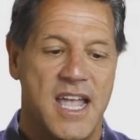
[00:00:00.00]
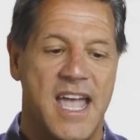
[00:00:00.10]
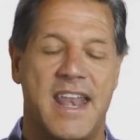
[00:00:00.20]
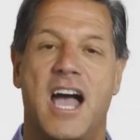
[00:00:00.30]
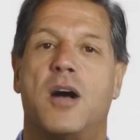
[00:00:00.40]

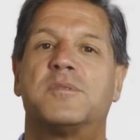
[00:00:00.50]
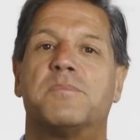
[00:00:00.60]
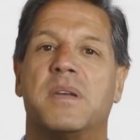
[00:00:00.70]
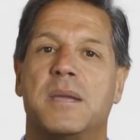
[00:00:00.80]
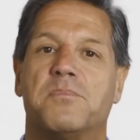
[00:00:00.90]
and helps
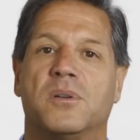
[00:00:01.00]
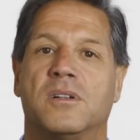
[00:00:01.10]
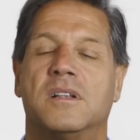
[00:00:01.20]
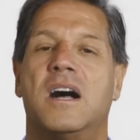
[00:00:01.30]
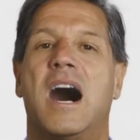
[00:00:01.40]

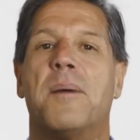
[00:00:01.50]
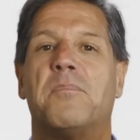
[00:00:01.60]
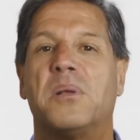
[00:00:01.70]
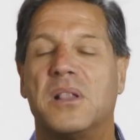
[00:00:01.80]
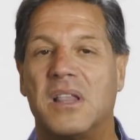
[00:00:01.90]
people
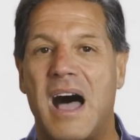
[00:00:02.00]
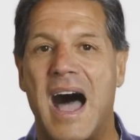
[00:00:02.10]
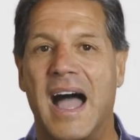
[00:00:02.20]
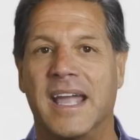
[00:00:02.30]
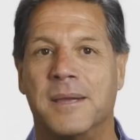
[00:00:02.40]

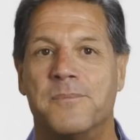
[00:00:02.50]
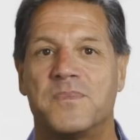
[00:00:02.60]
apply